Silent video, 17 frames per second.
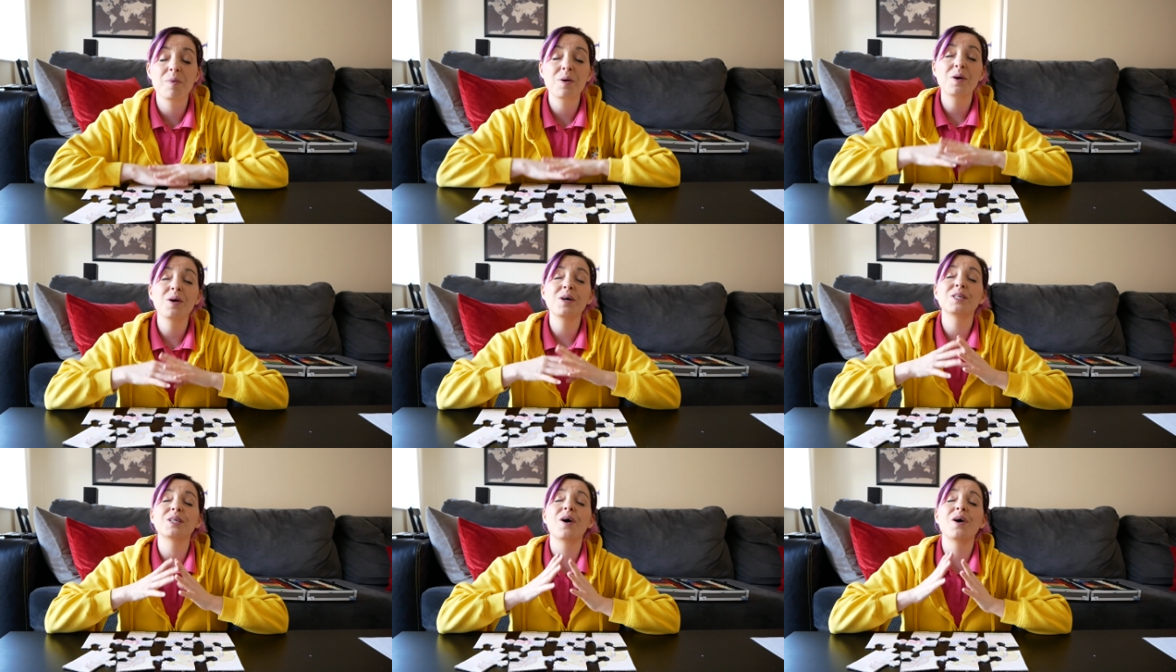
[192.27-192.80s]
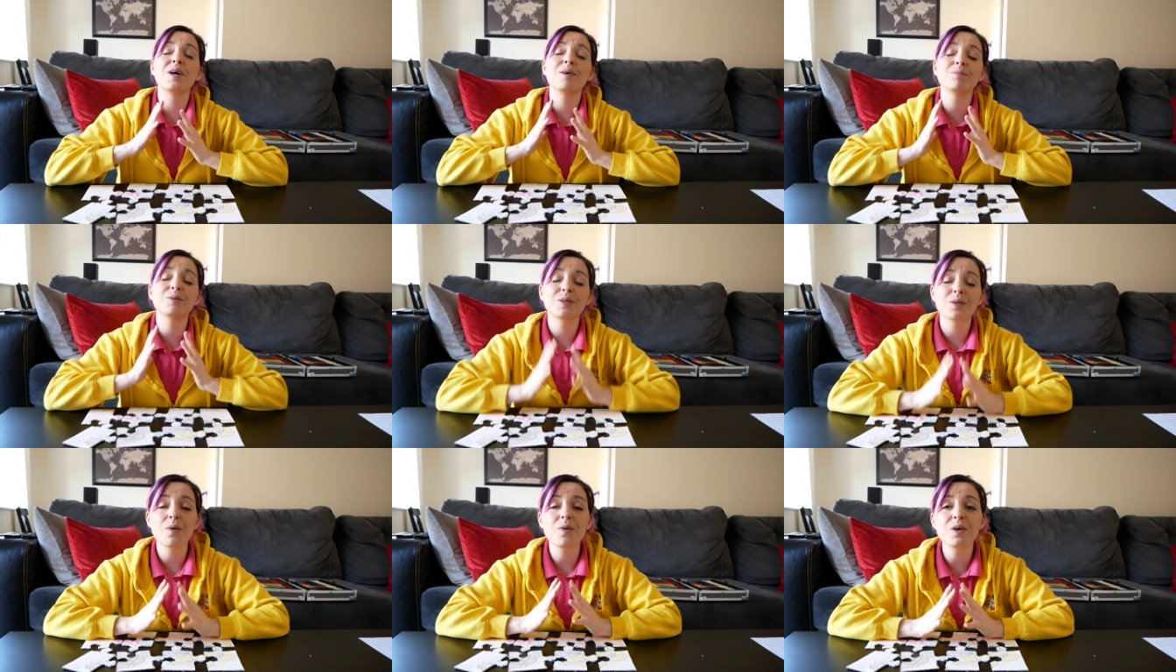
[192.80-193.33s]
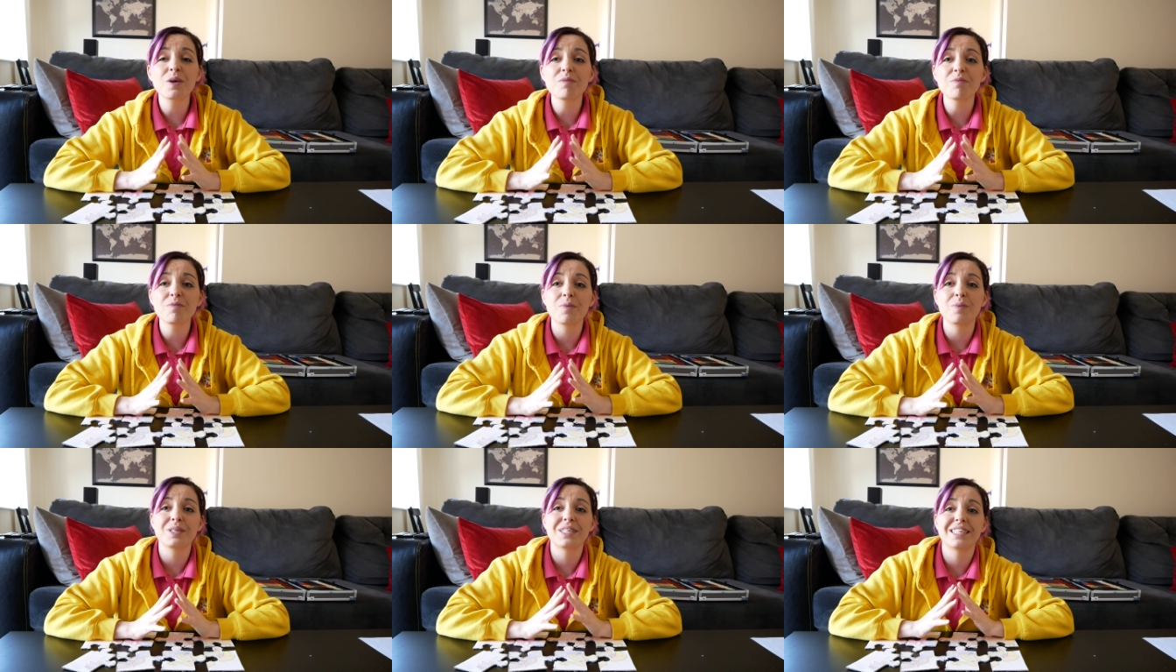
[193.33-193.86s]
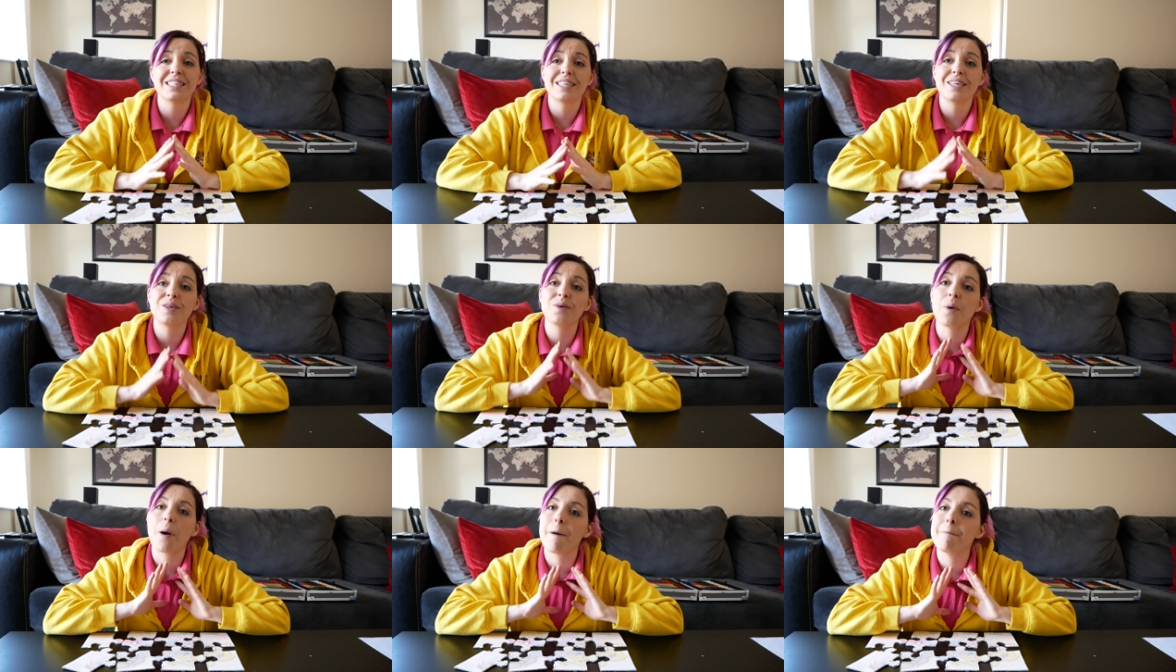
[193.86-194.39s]
because I'm so looking forward to
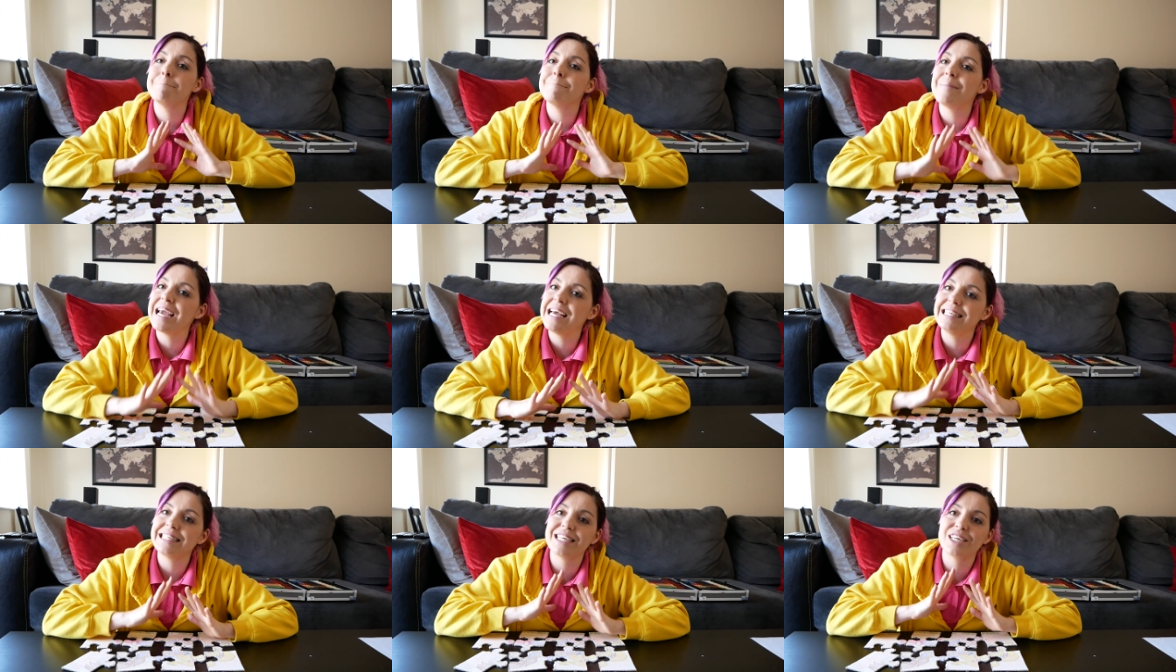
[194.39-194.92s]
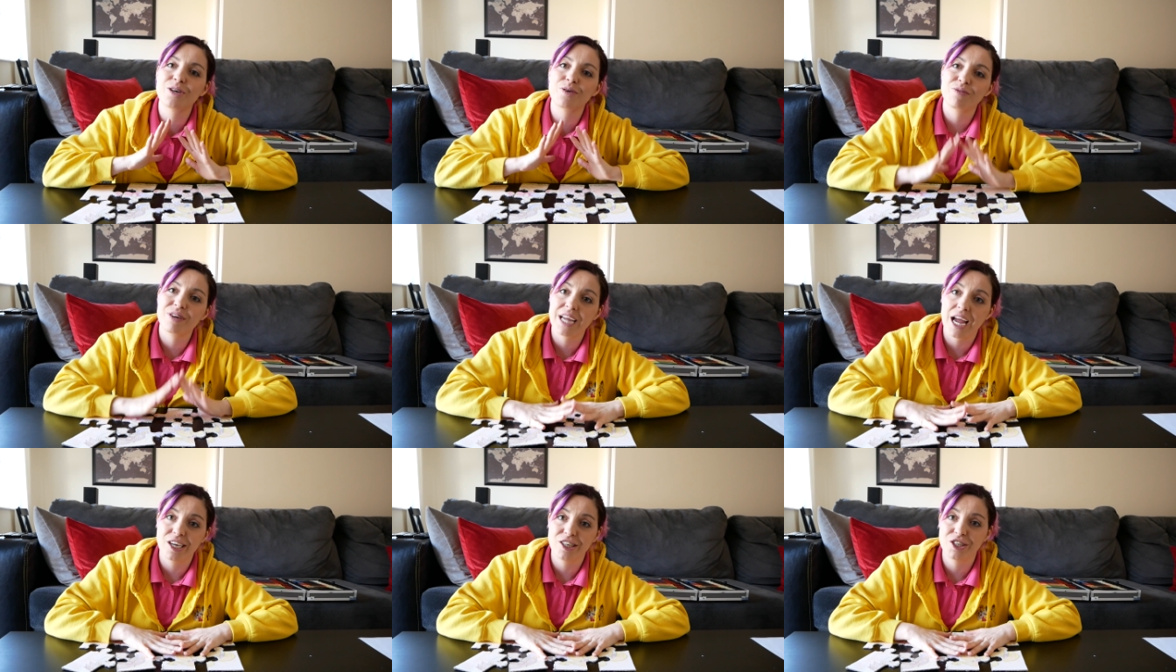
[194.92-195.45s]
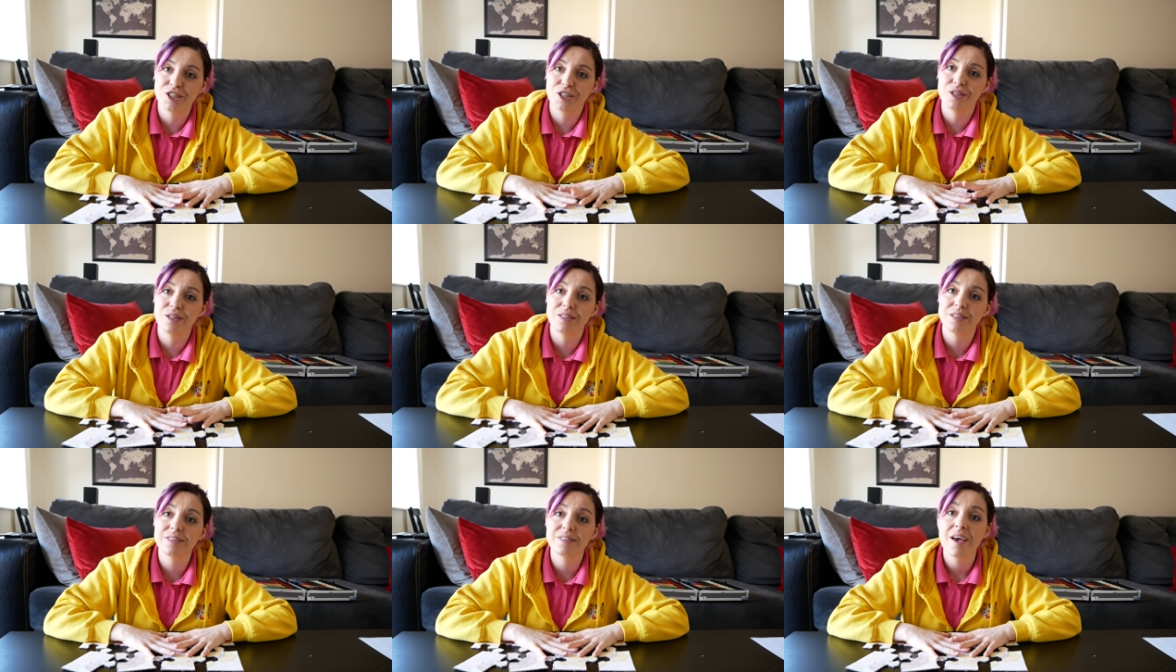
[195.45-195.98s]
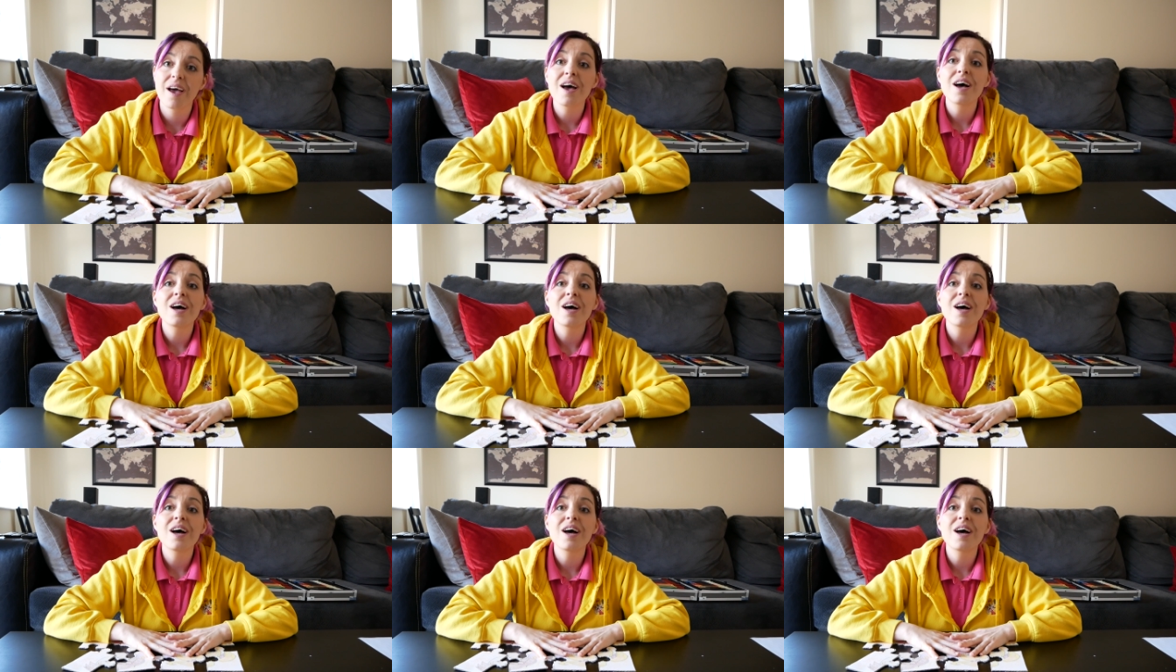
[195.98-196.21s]
seeing your amazing creations.